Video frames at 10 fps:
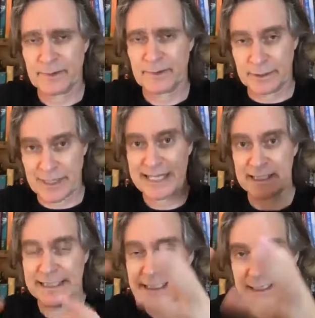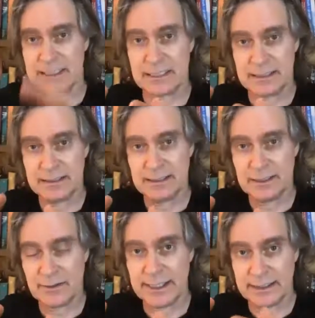Right? There actually is,
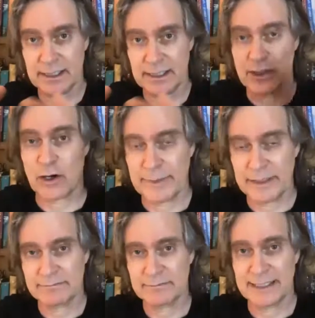right, a Dharma,